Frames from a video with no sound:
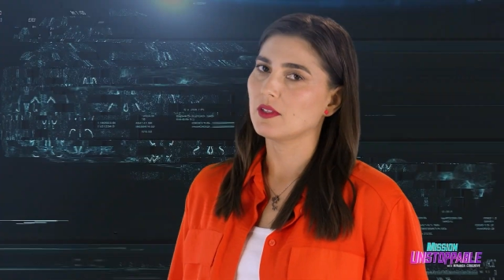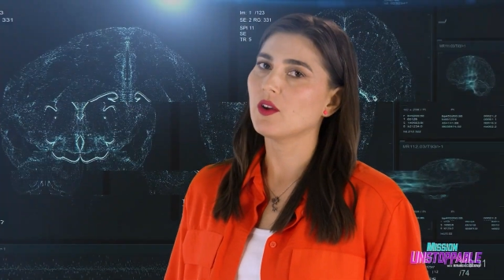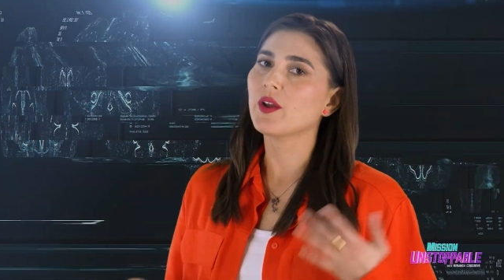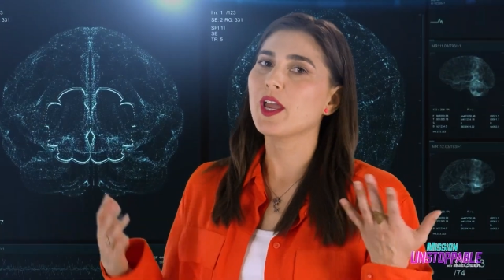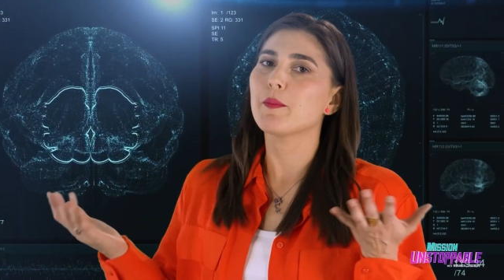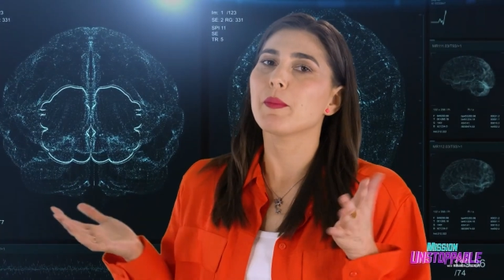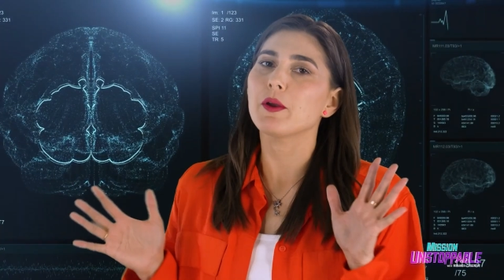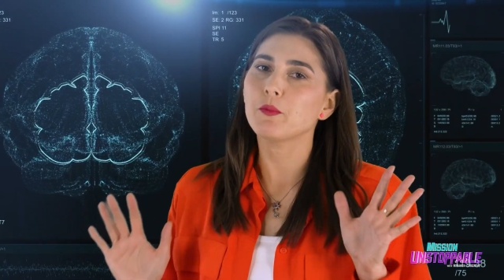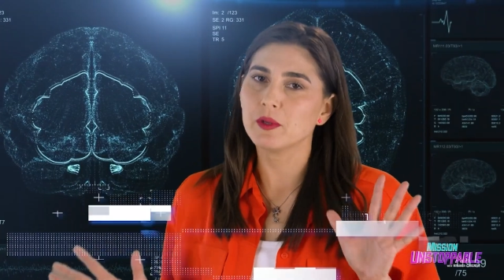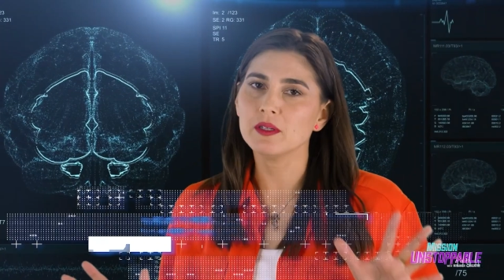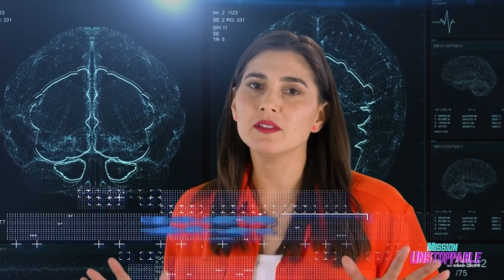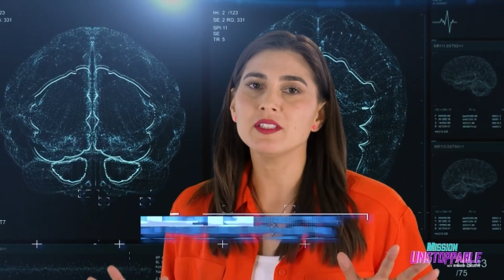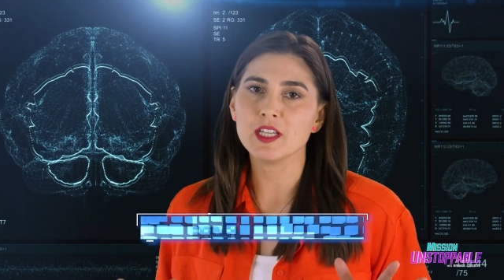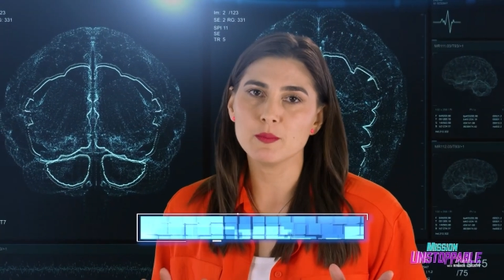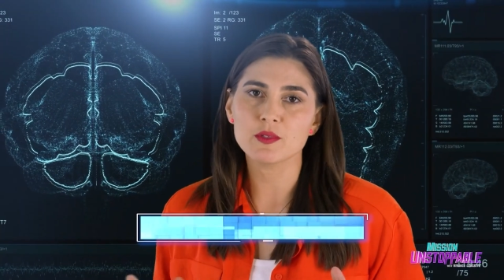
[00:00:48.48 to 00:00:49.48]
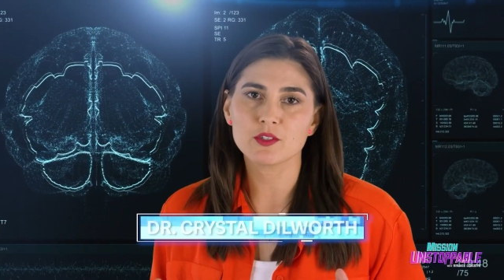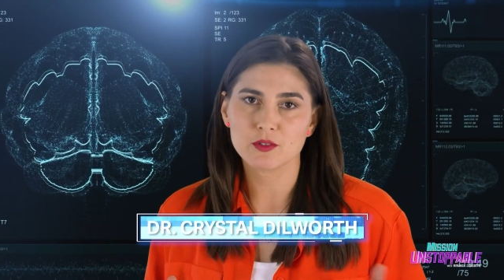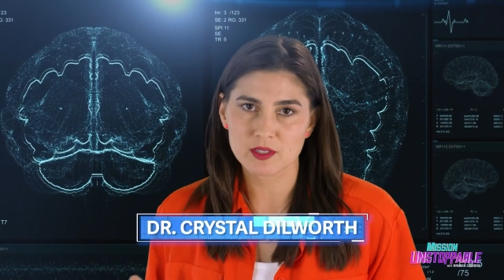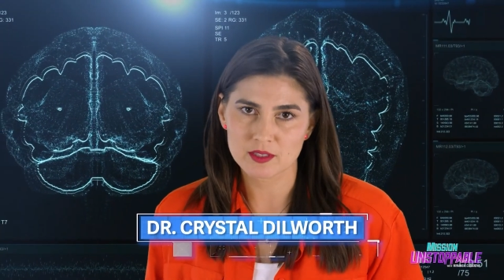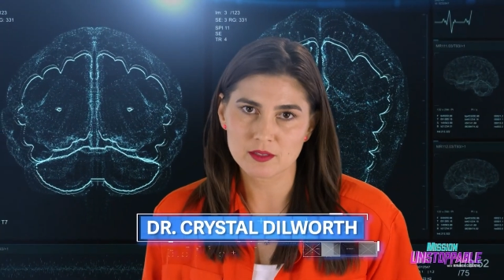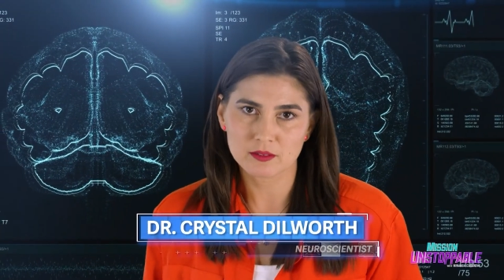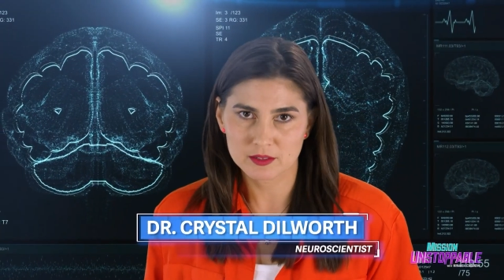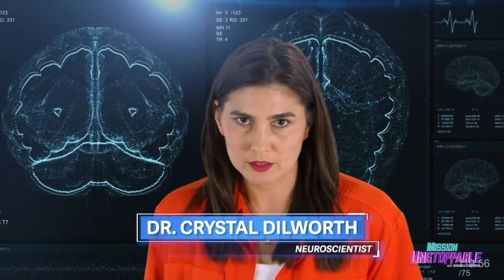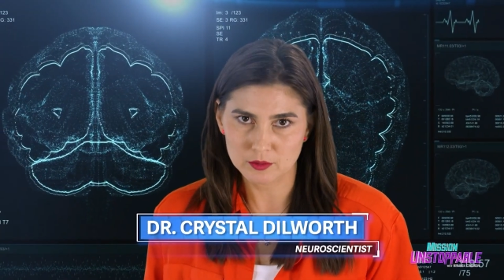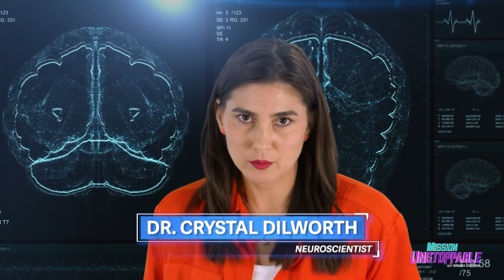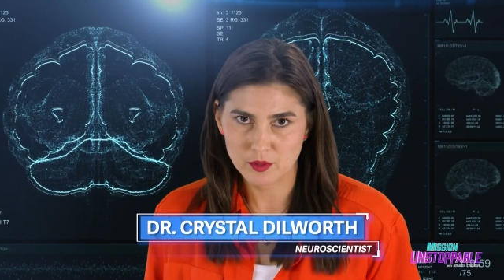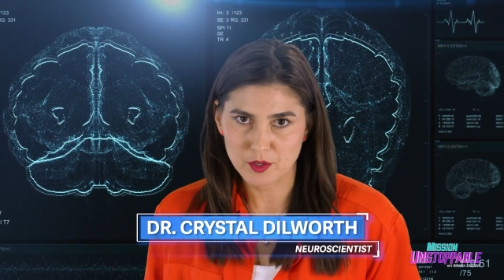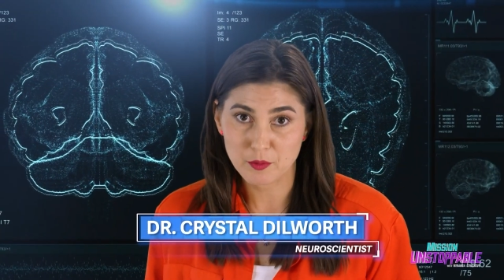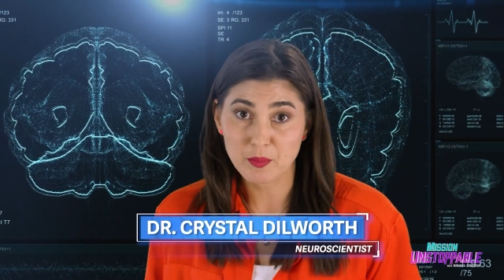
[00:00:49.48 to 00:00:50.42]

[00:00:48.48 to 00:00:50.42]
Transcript: Okay, my real name is Crystal Dilworth,